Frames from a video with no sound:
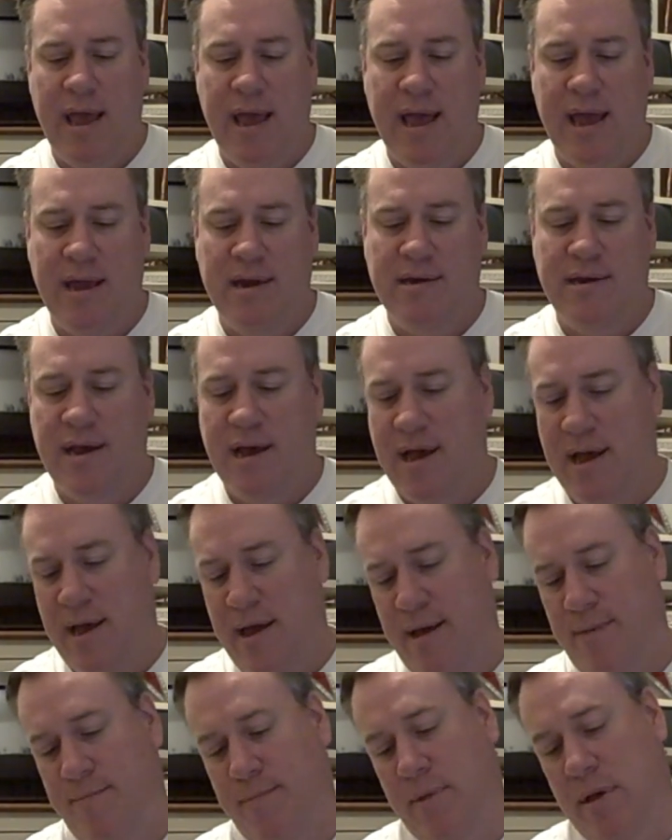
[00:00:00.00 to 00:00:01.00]

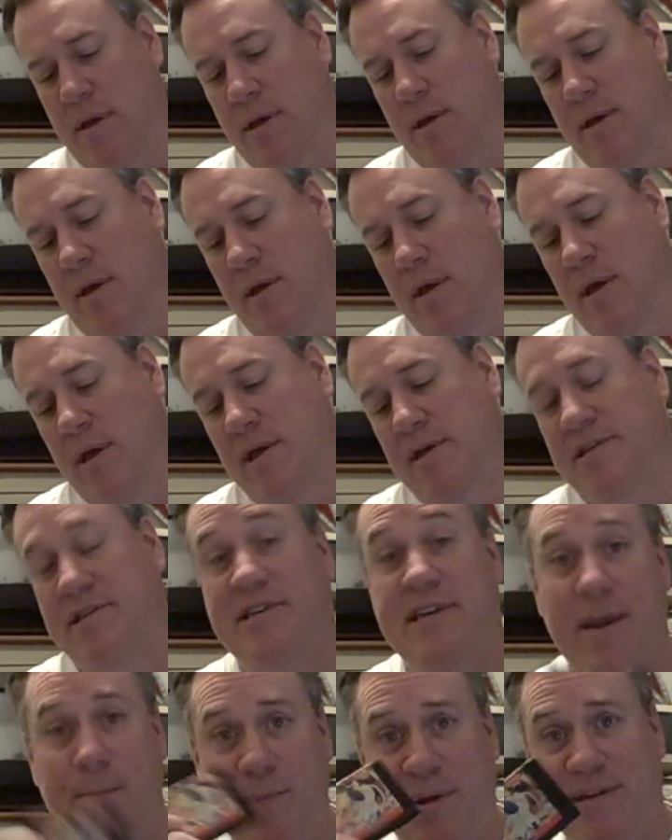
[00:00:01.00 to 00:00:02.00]
And
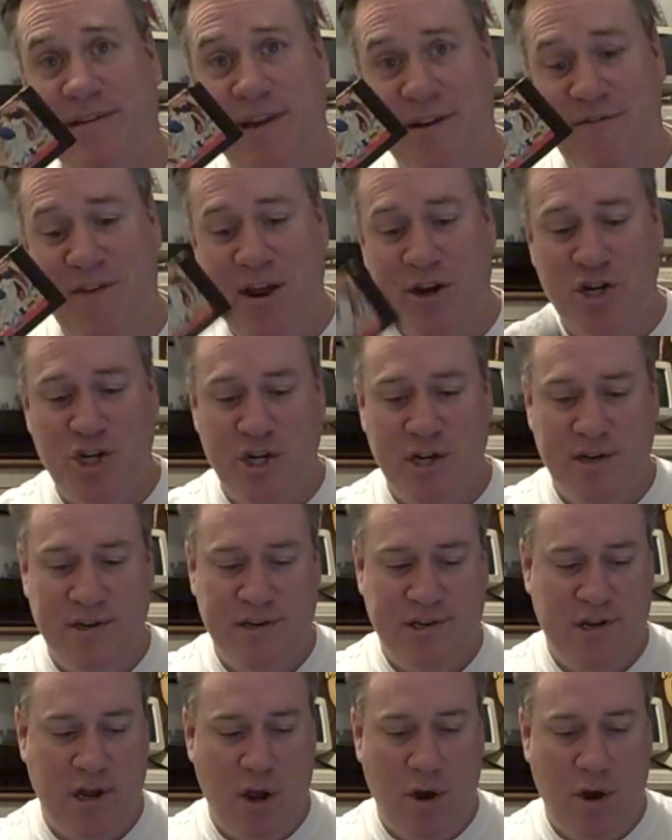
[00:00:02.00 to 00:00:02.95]
Stimpy's Invention.